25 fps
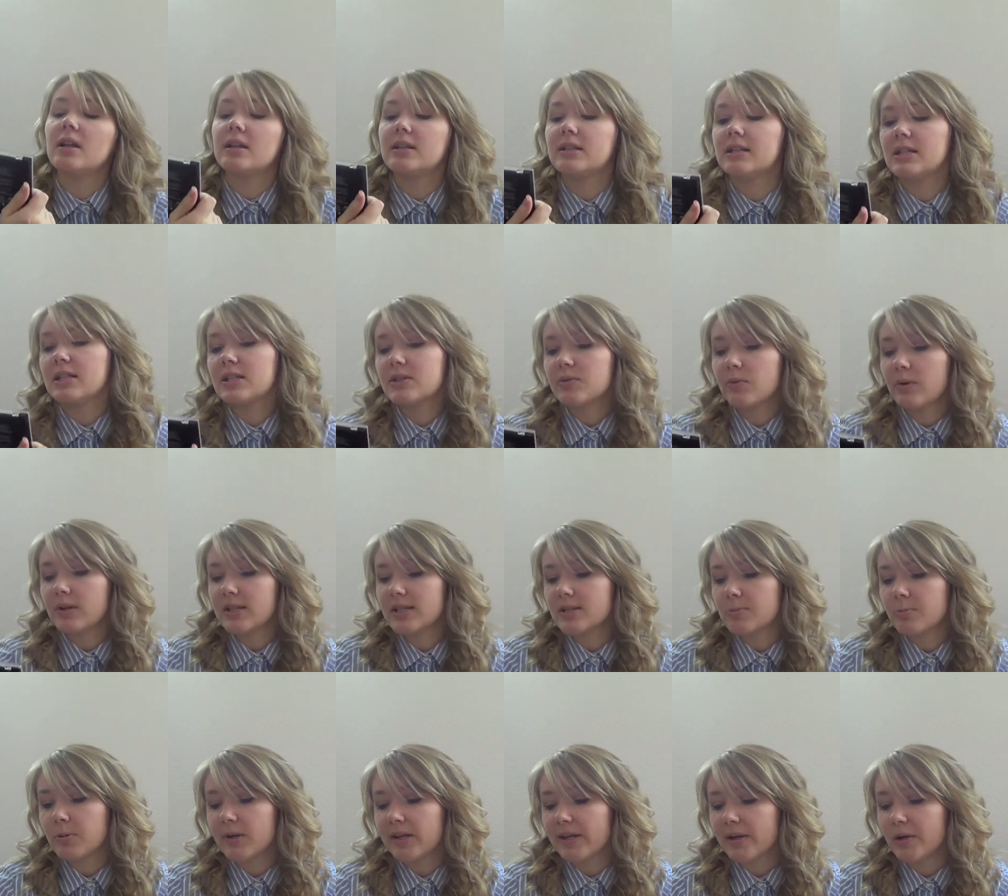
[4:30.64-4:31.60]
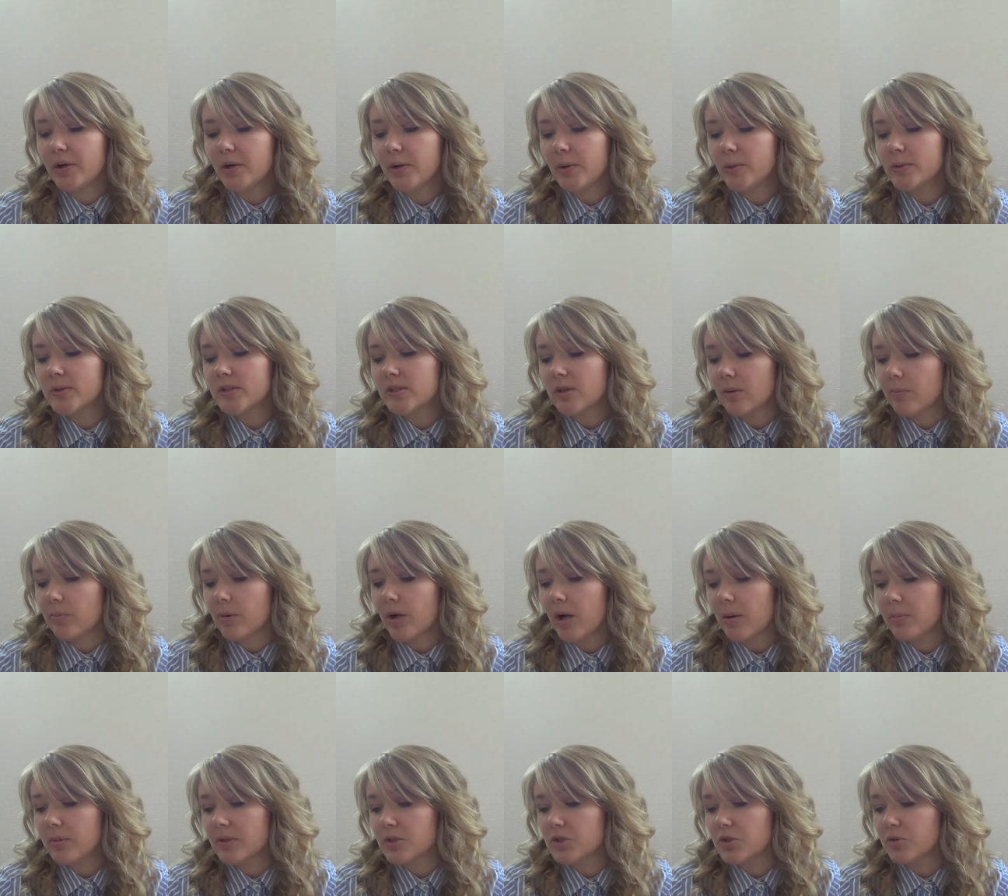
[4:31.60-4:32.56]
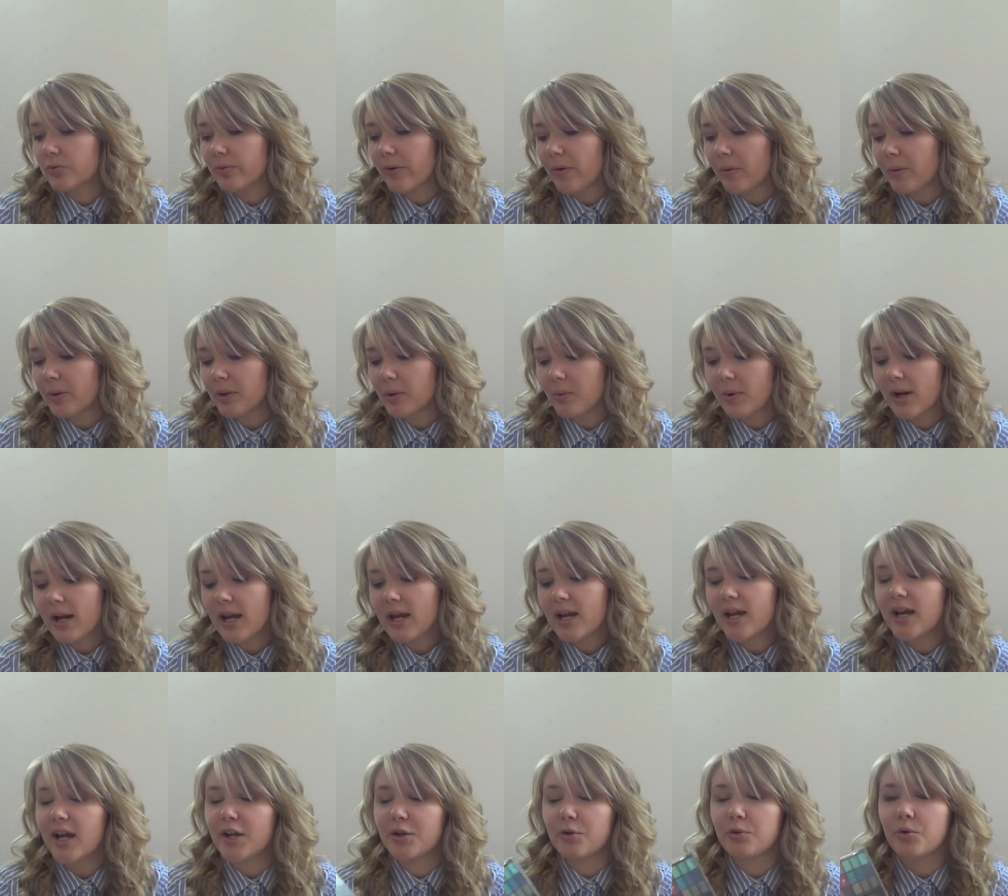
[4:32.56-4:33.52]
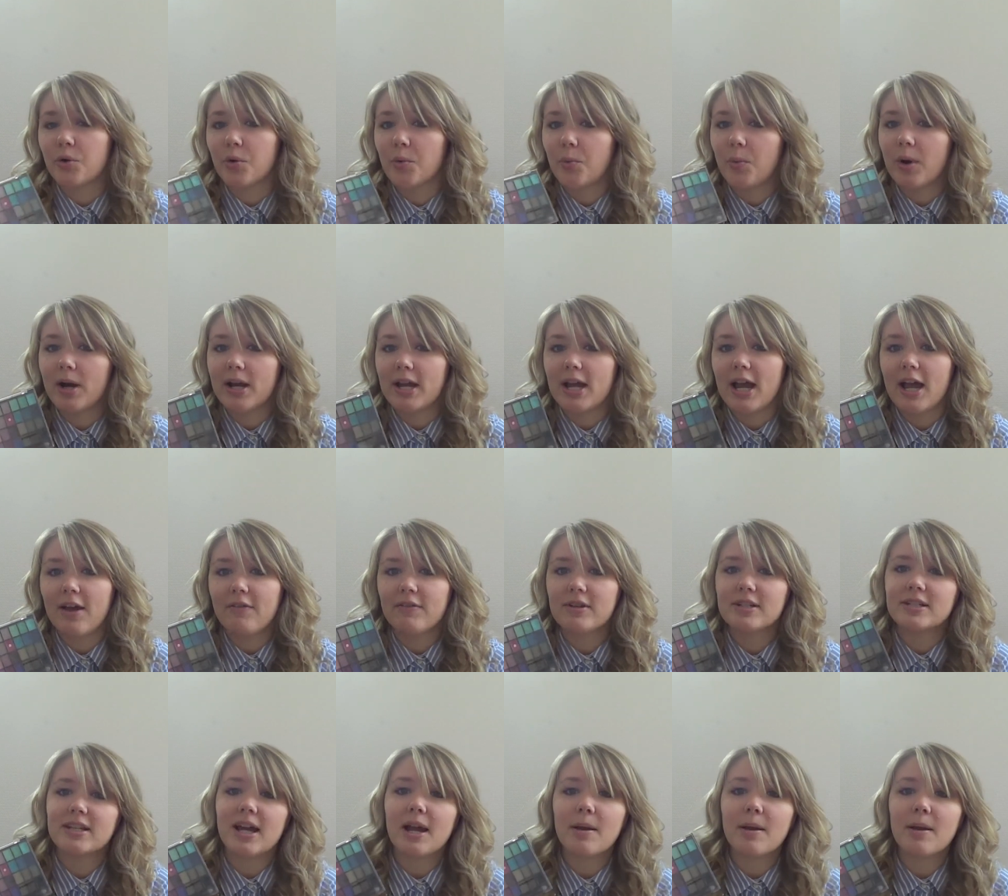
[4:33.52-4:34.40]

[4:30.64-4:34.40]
This one is pretty old, so I probably should throw it away. I don't know why I haven't.